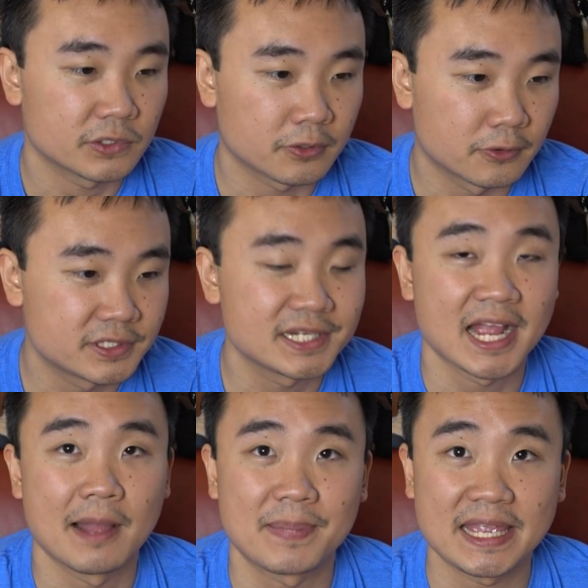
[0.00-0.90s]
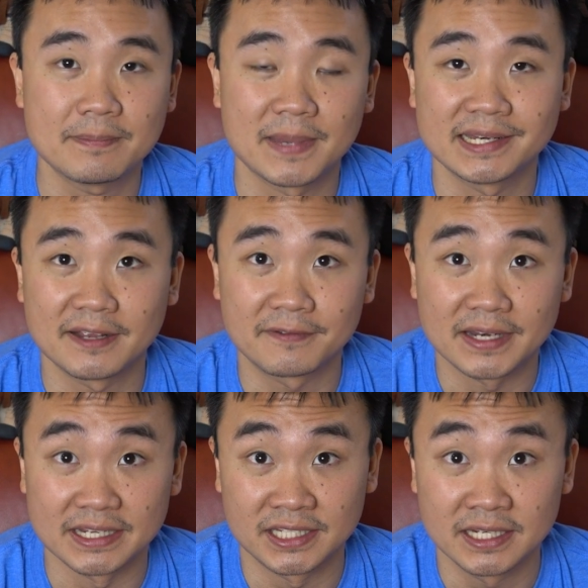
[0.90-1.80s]
Towards the top eight, by
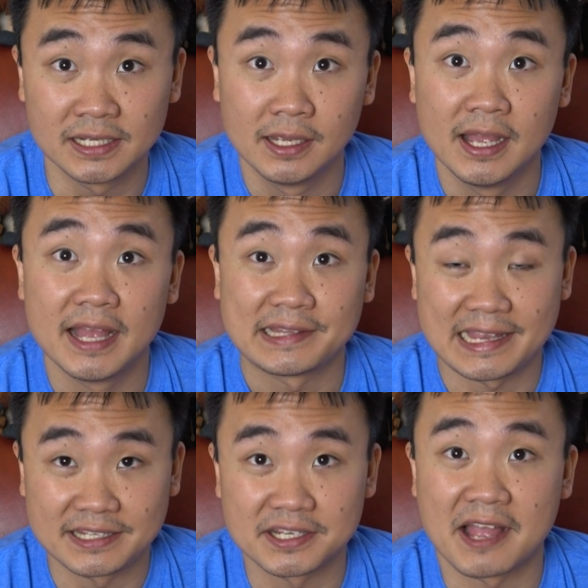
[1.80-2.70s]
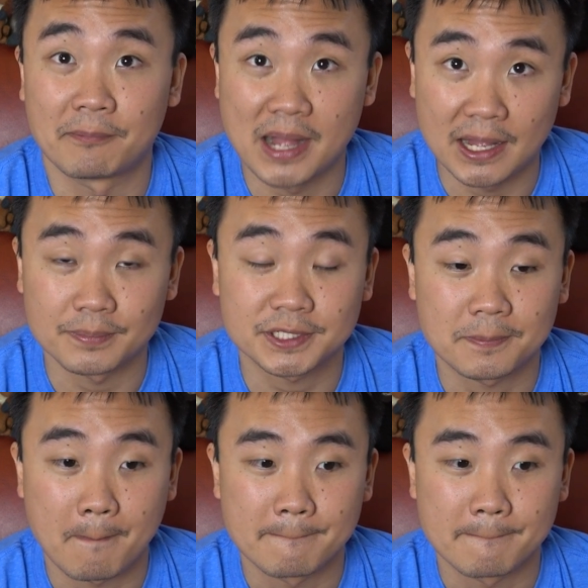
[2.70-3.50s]
definition, they just have bombs,